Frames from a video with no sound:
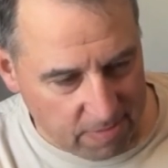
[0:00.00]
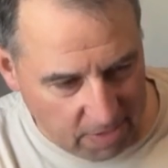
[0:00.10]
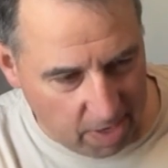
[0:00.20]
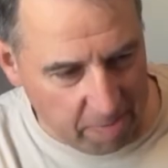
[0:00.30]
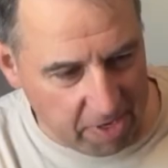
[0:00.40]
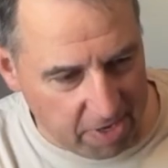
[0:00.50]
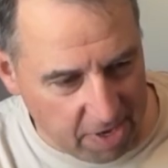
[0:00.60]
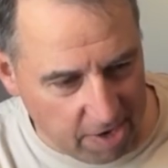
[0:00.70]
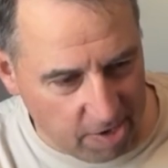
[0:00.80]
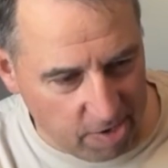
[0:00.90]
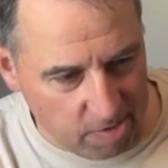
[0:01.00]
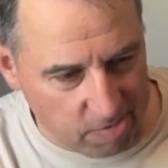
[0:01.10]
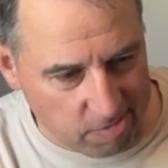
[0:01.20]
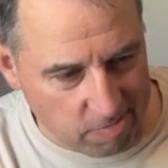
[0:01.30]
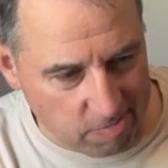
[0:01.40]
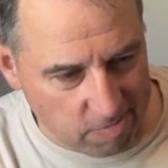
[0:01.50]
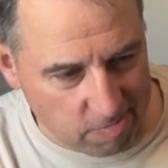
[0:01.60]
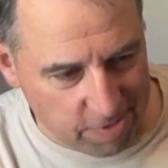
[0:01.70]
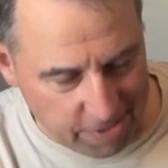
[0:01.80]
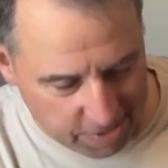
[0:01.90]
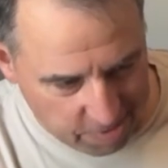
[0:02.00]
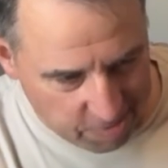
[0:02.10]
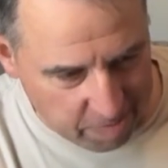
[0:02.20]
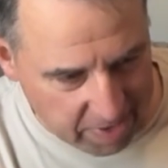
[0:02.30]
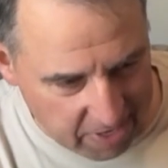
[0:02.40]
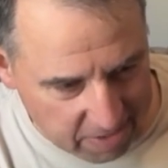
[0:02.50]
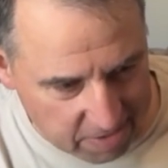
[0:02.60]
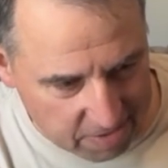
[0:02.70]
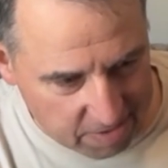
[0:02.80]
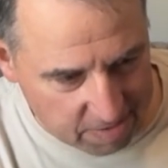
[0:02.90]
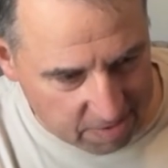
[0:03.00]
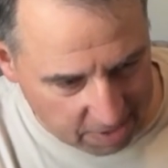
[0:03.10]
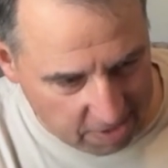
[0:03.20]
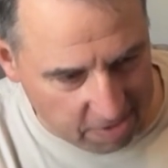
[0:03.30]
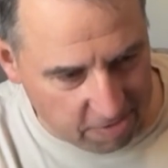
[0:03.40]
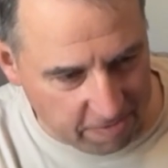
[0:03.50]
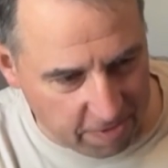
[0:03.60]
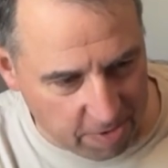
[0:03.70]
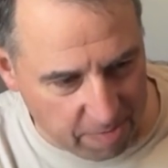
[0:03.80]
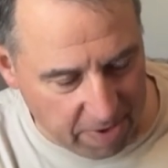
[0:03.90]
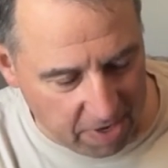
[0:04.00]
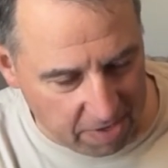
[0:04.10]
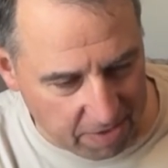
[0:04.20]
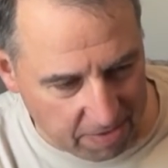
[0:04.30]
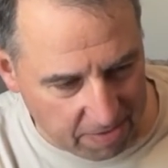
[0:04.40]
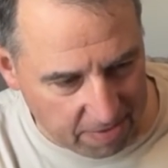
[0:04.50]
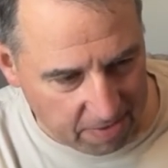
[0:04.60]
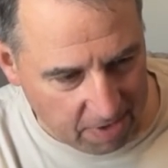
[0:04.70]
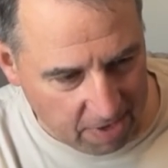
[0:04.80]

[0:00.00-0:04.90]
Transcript: Tomme and Echo, wishing you the best, thanking you for your patience,